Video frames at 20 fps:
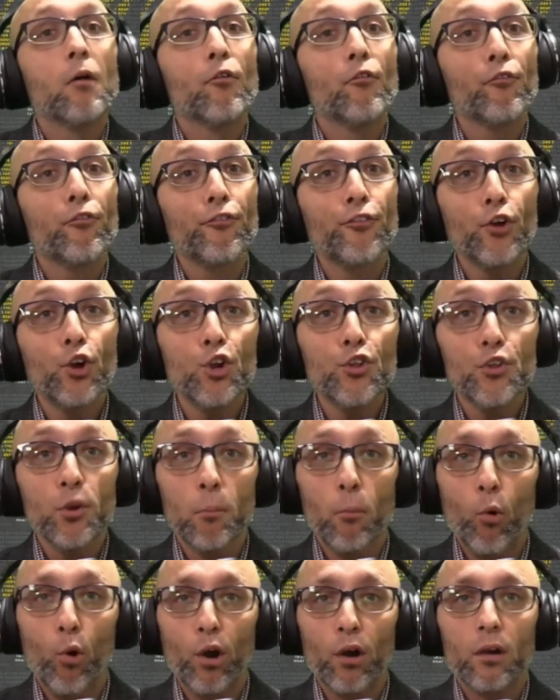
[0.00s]

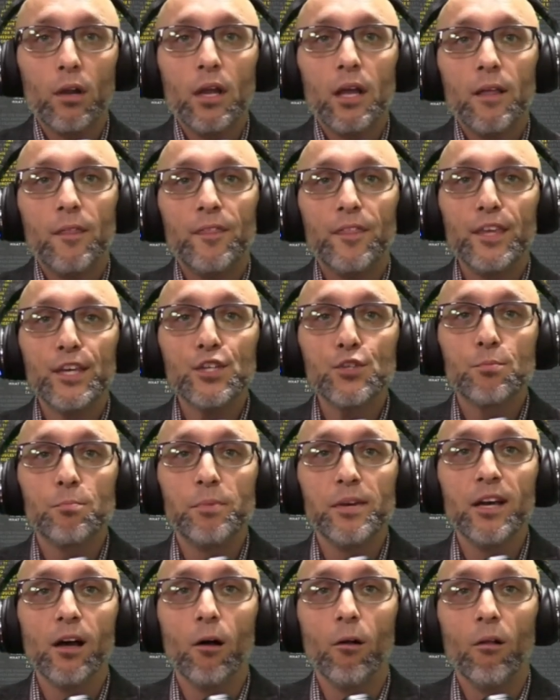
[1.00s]
Furthermore, this
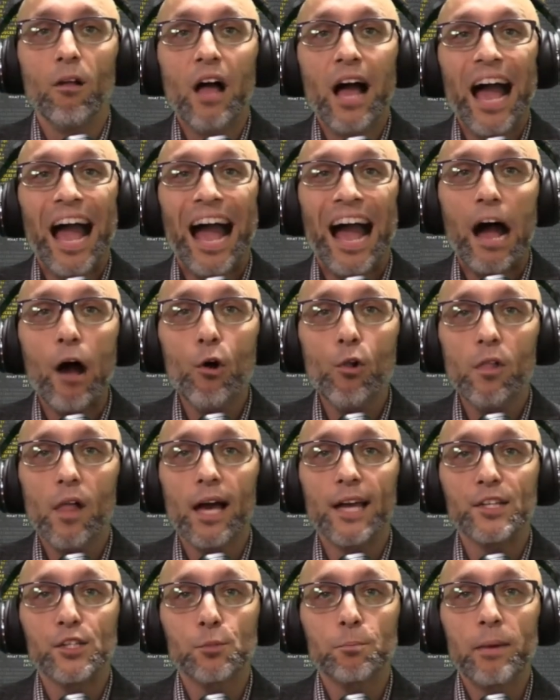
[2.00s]
bill
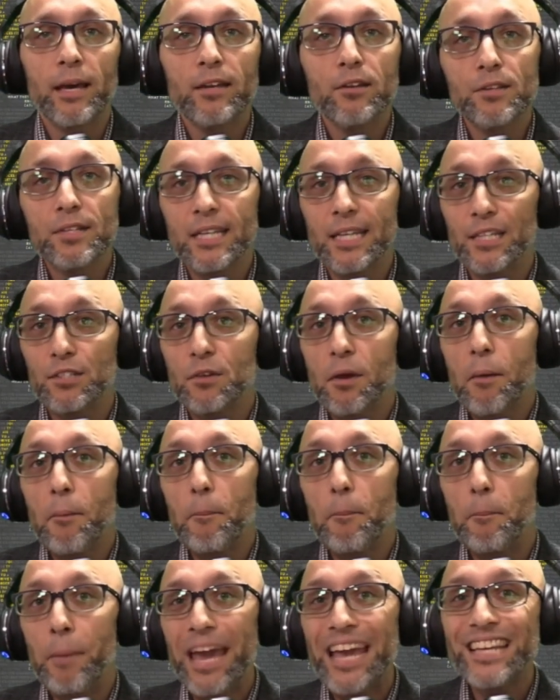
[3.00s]
outlines penalties
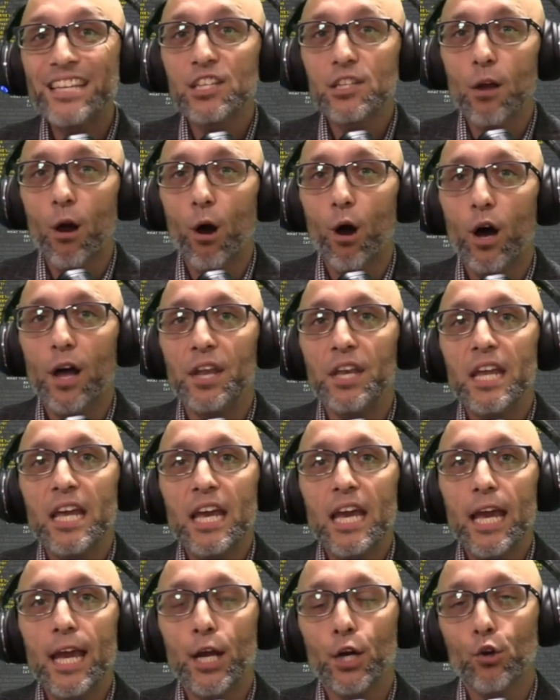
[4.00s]
based on
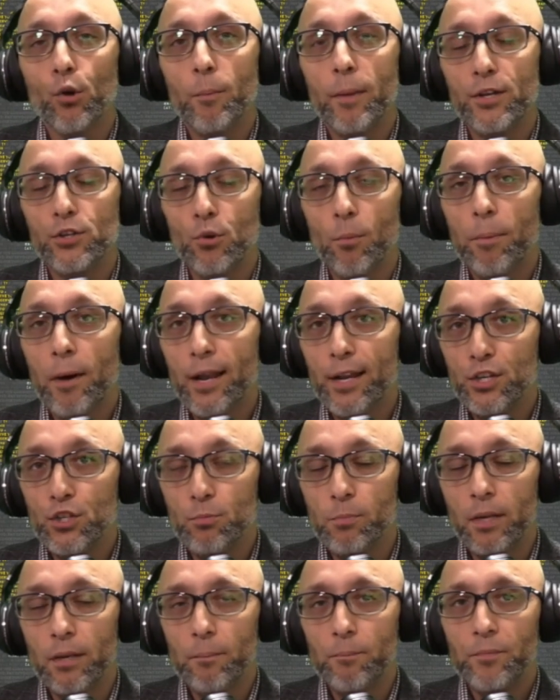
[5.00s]
incremental
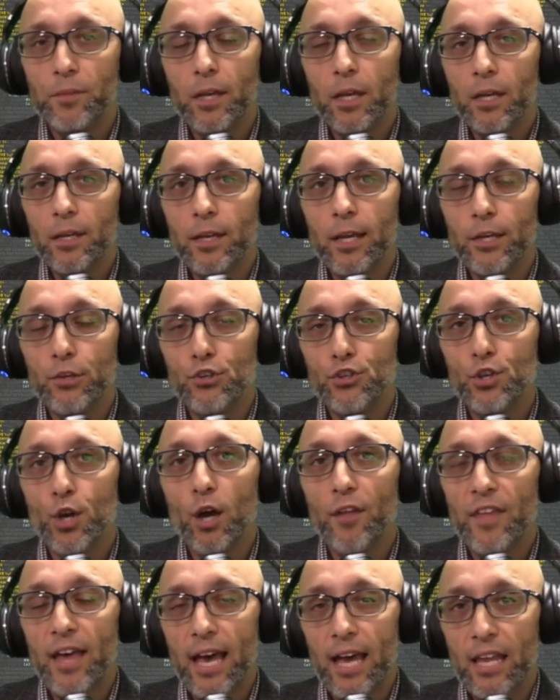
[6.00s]
punishment. Now, you
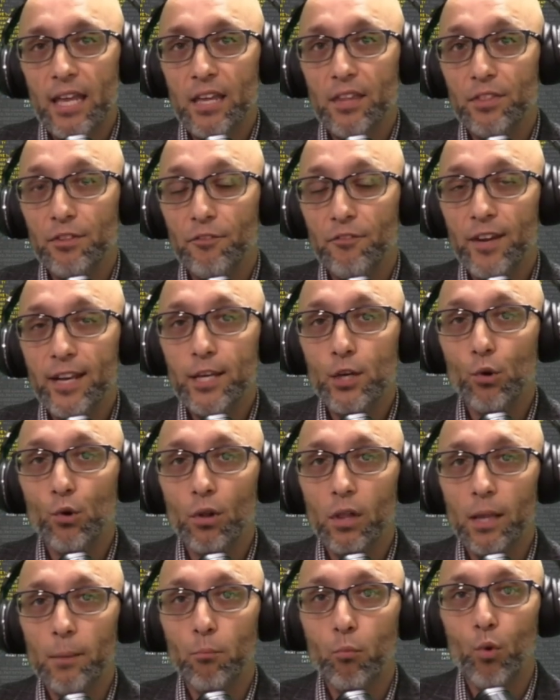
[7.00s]
saw that in the video
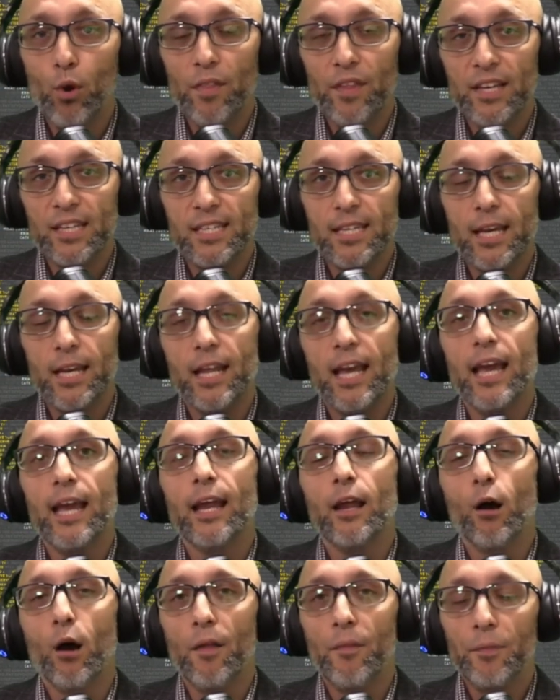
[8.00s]
clip where they said,
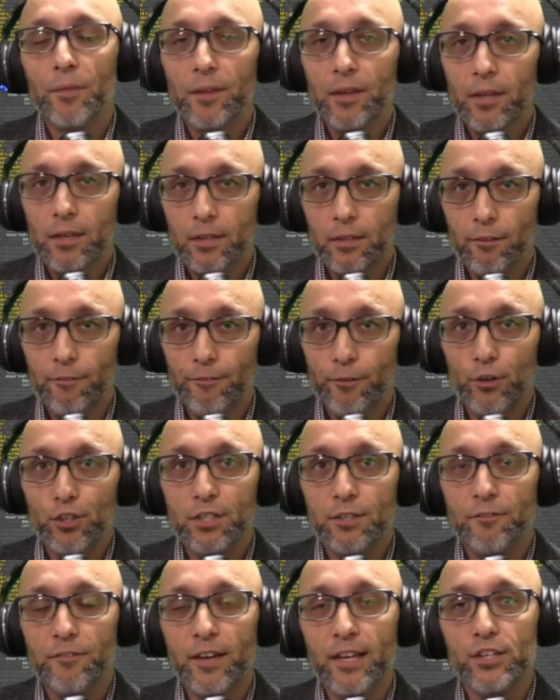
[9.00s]
hey, on the
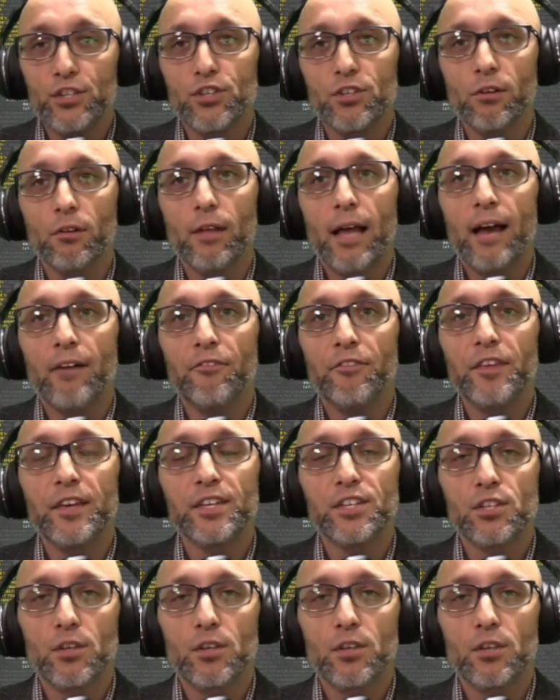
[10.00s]
first offense, you'll have this.